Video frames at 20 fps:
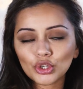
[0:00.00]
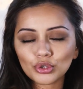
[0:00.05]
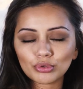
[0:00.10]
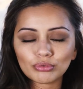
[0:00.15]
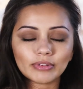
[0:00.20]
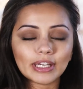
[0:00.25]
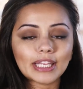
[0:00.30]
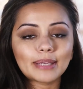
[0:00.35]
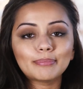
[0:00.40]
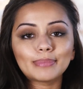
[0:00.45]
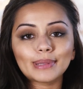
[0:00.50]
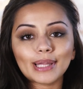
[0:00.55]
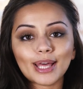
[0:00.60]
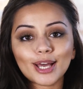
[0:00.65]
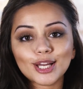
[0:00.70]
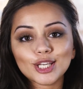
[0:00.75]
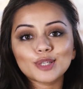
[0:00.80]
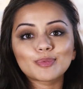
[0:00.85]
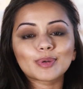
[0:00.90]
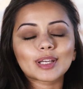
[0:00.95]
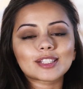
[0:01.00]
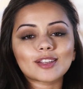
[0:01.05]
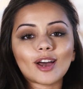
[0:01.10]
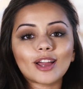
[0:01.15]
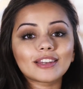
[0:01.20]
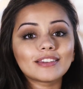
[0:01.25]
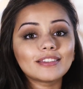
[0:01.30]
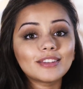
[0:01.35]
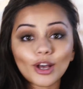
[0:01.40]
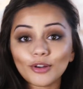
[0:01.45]
cream blush because
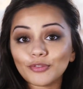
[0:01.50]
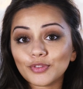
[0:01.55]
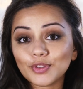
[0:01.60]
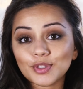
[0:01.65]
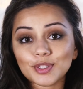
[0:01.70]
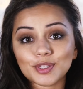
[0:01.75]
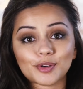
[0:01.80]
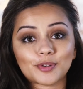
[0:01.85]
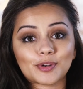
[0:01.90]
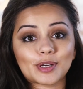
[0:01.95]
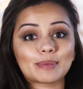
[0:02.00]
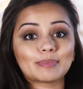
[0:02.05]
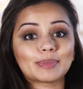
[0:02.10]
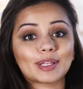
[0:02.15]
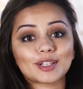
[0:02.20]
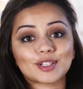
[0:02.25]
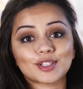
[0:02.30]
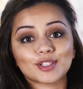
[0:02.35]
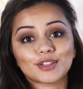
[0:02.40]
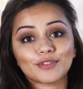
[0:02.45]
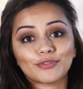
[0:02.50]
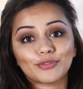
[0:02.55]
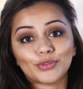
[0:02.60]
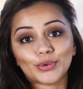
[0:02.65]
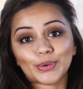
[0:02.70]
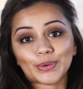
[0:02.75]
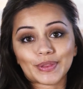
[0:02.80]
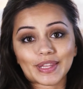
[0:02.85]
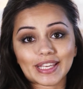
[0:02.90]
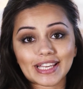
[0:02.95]
I love using cream blushes
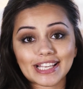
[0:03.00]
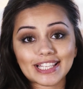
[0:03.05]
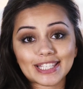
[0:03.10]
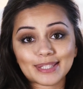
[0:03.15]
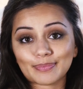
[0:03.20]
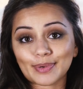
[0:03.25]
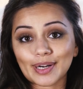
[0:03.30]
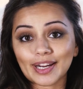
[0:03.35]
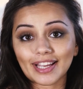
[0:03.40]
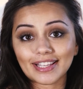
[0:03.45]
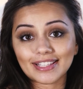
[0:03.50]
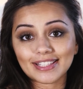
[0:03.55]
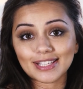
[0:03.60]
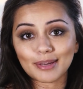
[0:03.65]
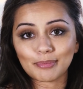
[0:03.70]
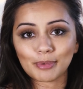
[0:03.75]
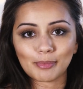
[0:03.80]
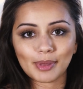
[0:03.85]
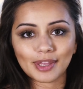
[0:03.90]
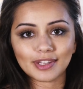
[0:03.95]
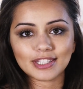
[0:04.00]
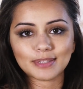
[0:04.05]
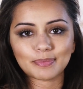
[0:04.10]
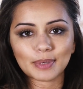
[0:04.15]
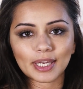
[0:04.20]
for the spring and summer months